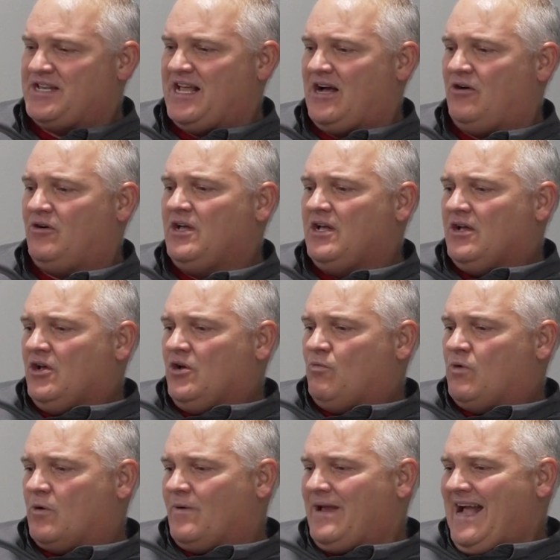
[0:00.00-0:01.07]
Now,
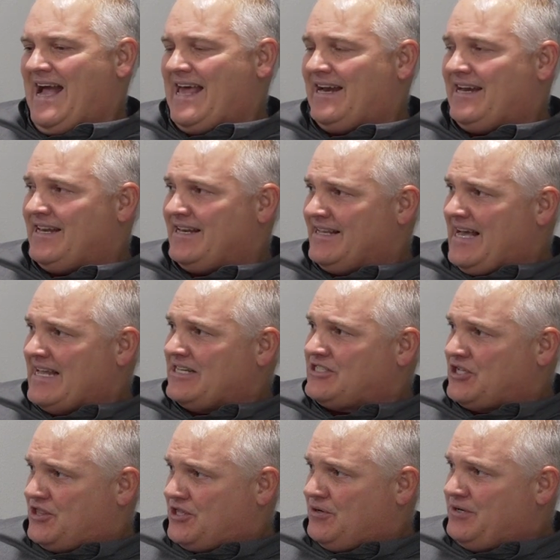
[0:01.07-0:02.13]
where we added it and got it
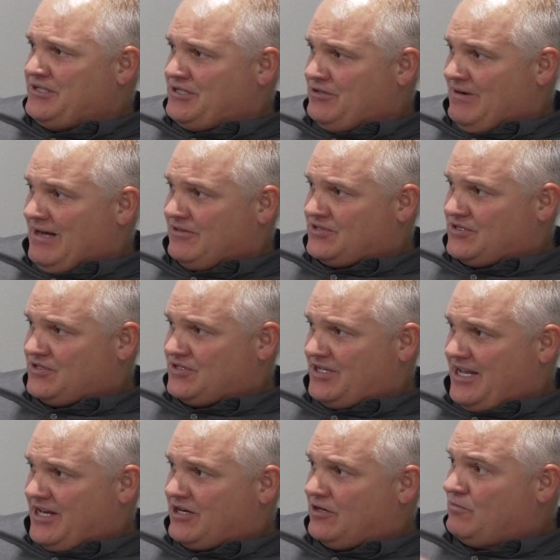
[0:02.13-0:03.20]
to 32 ounces an acre,